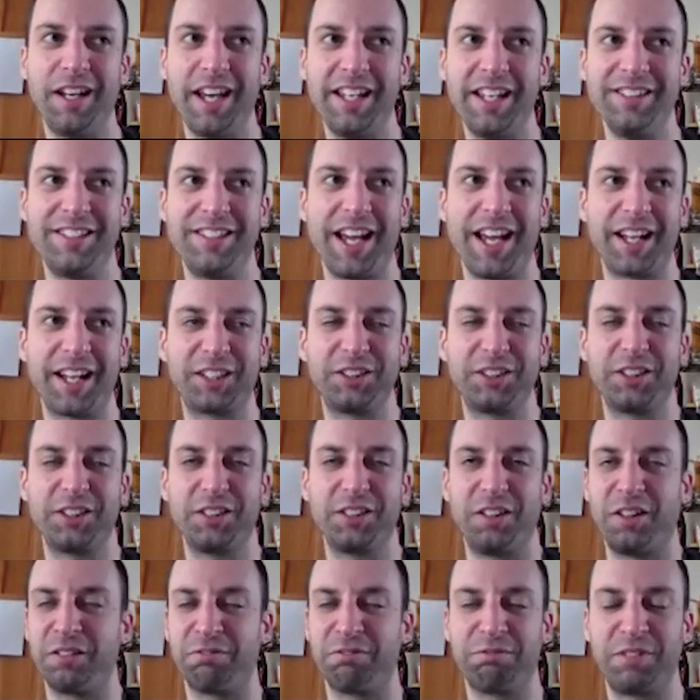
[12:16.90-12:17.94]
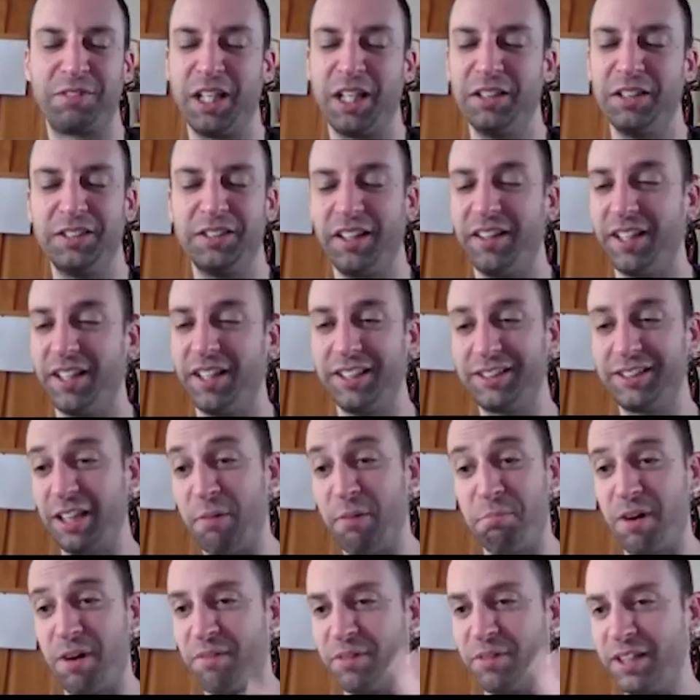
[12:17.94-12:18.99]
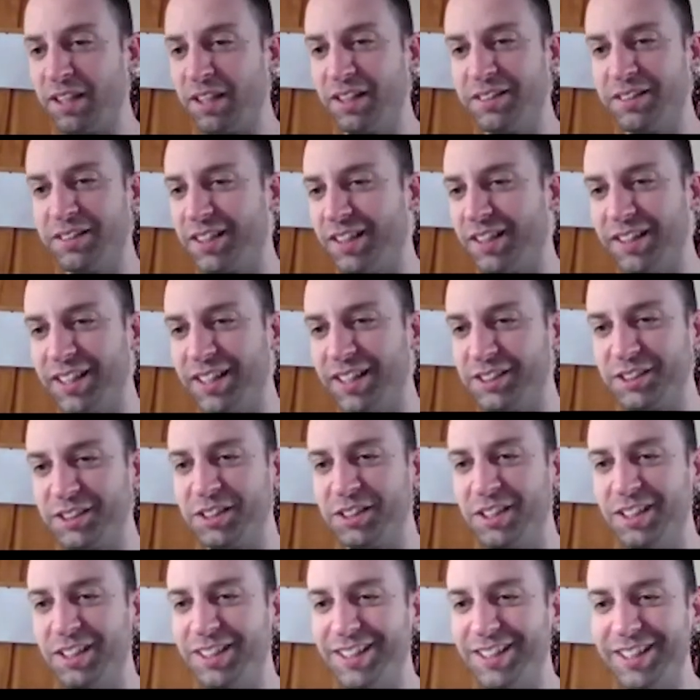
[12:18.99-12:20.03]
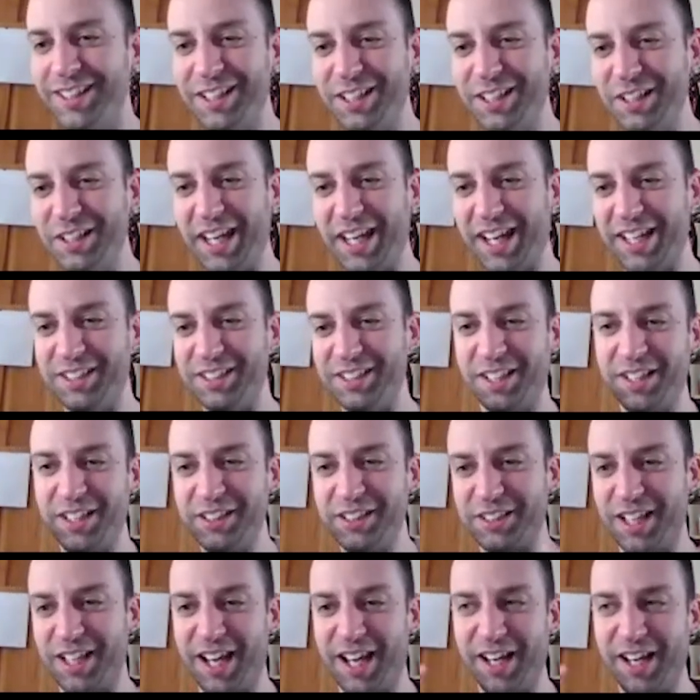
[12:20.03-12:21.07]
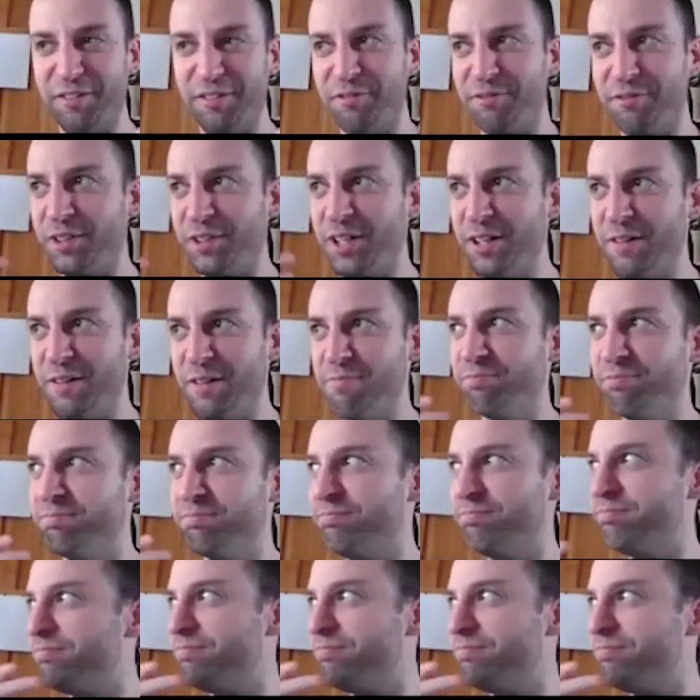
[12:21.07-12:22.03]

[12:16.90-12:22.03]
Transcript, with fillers: and techs are guilty of this i'm probably guilty of this you get into these kind of um,